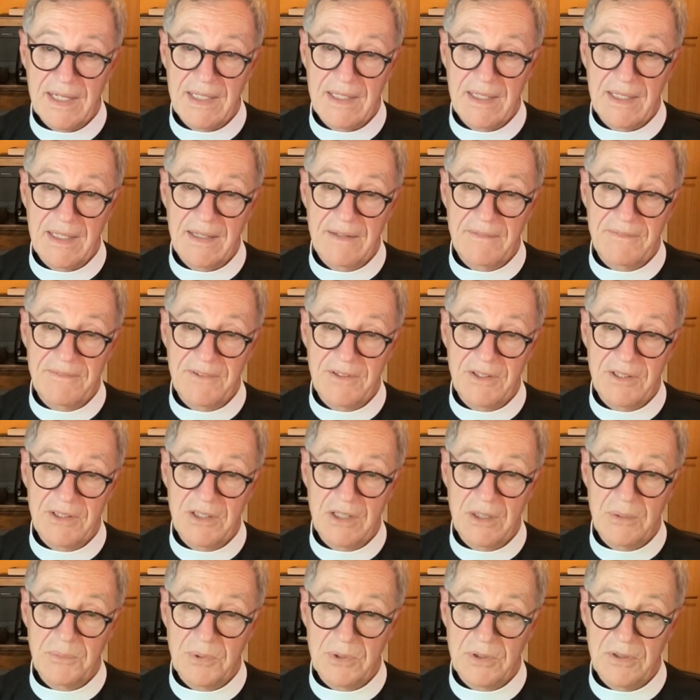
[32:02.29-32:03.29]
that a fair
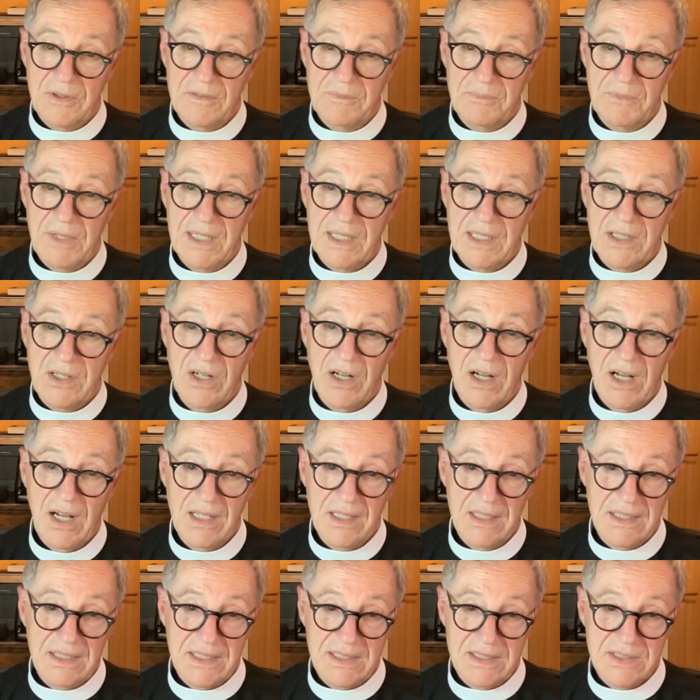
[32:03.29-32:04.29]
number of my
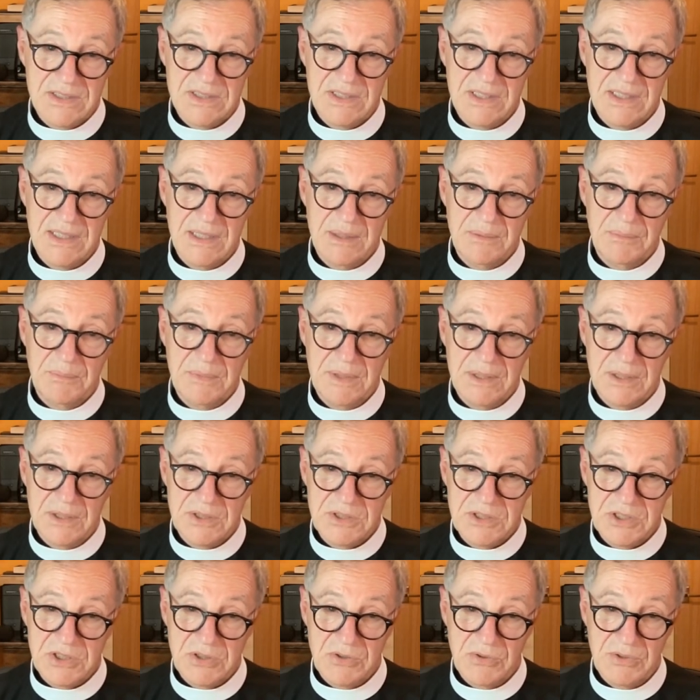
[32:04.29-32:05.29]
colleagues in
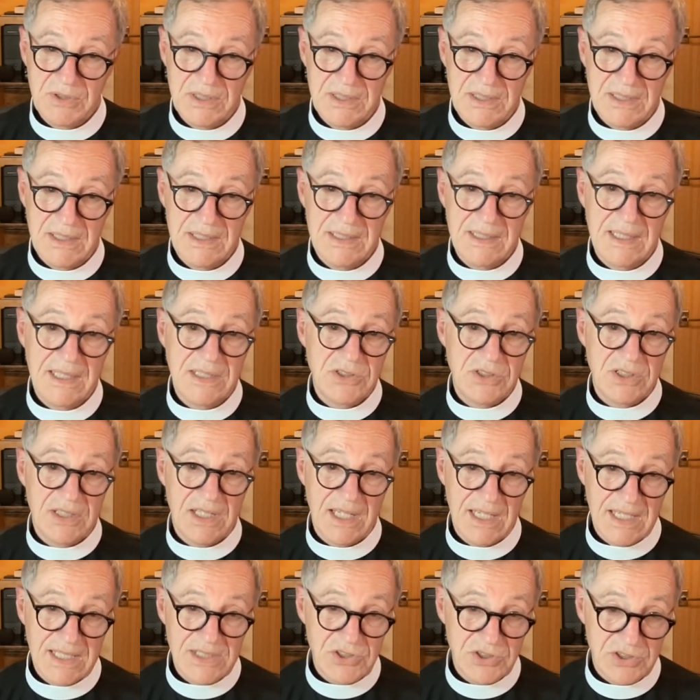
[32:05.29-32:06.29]
ministry, in
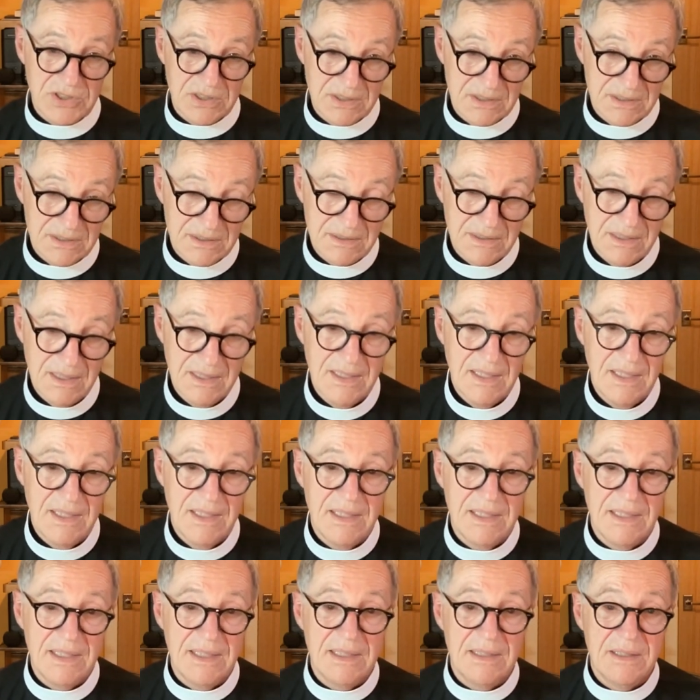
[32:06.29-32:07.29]
education,
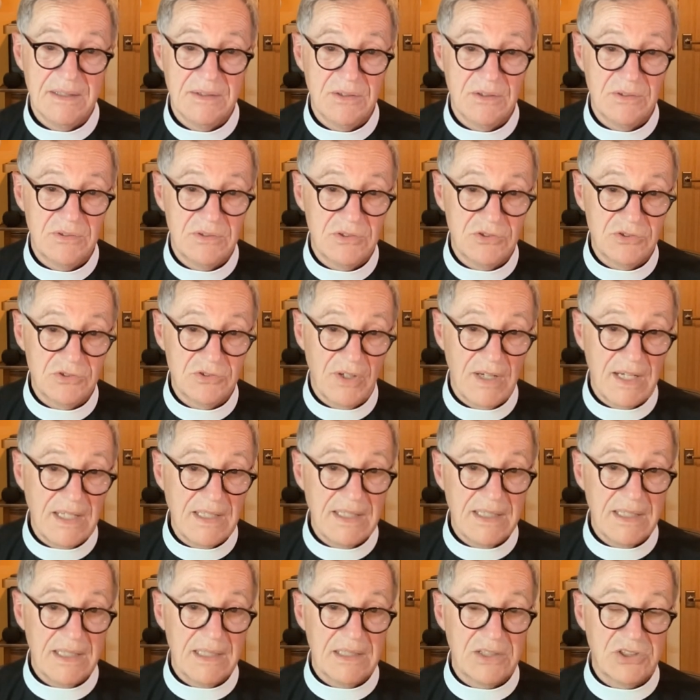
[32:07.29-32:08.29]
in
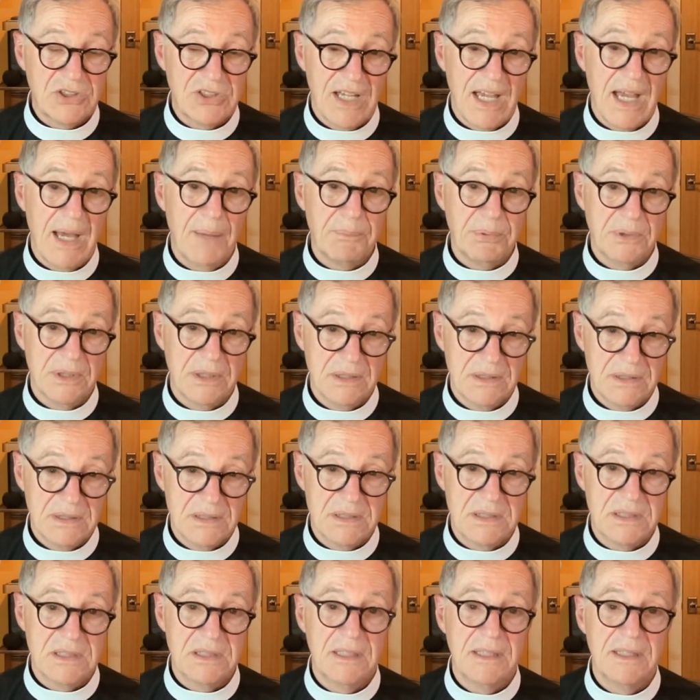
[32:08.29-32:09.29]
training
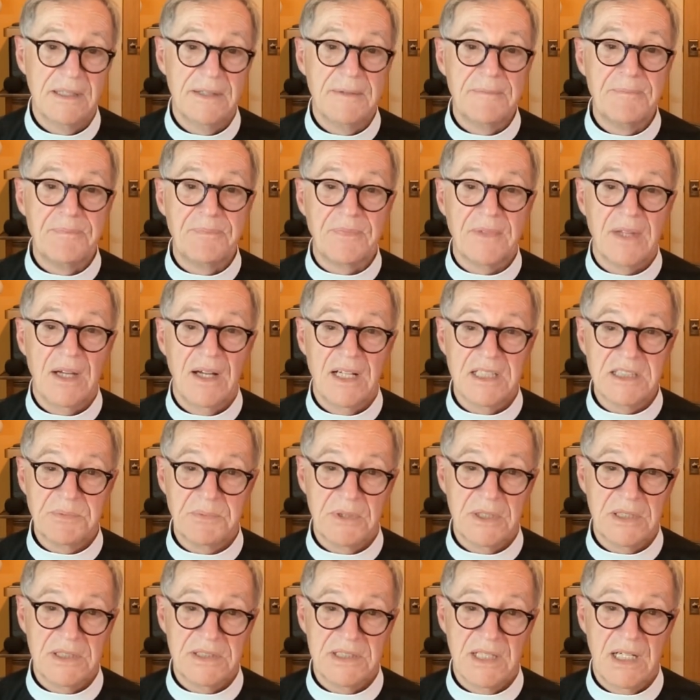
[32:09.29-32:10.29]
chaplains,
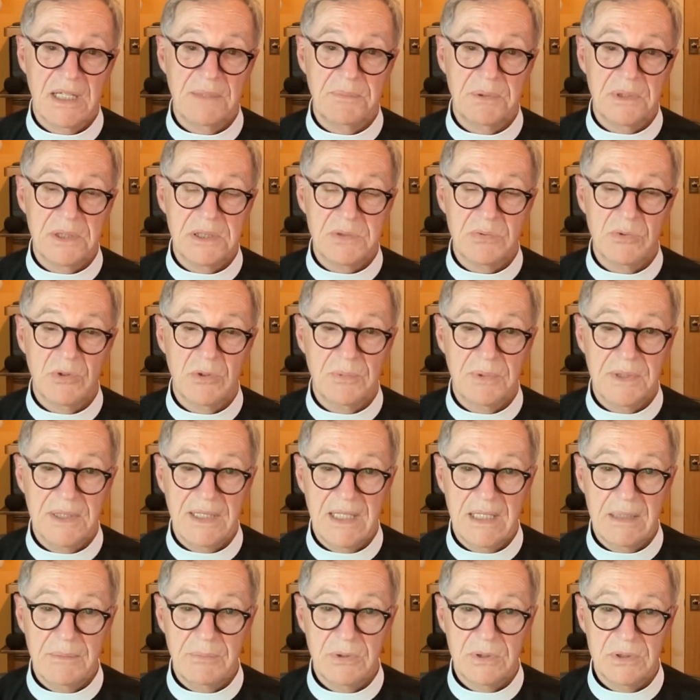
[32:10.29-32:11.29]
hospital chaplains, will
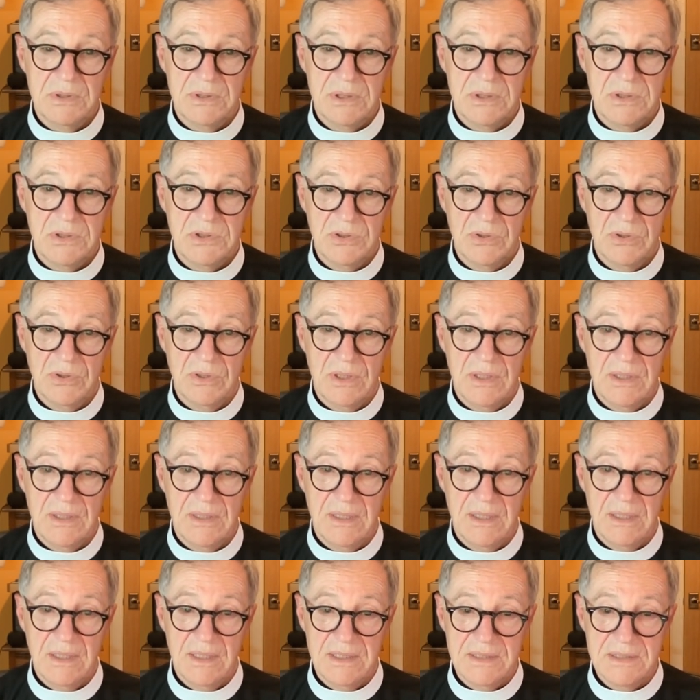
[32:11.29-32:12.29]
be able to
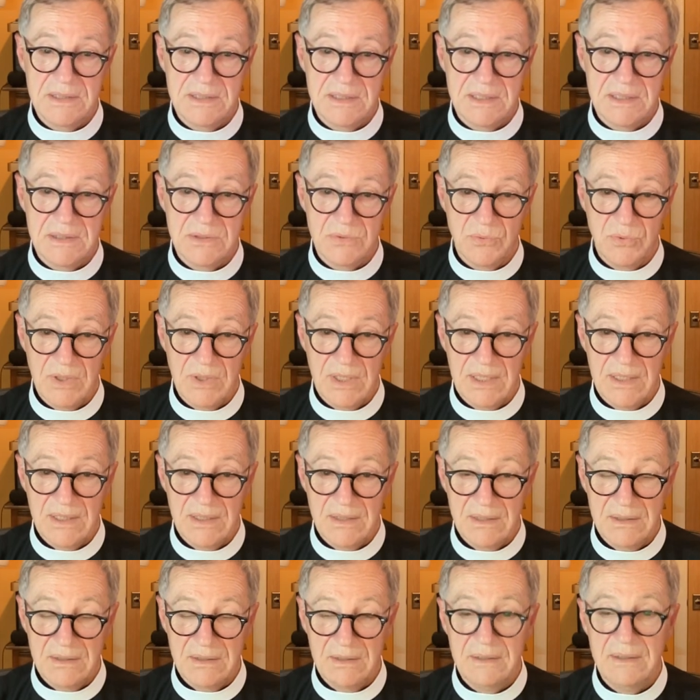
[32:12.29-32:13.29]
join us as
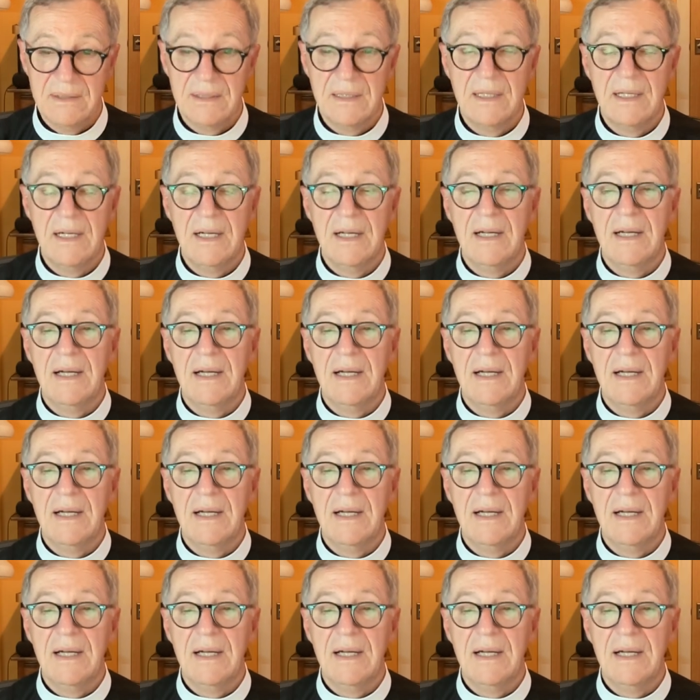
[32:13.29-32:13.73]
well.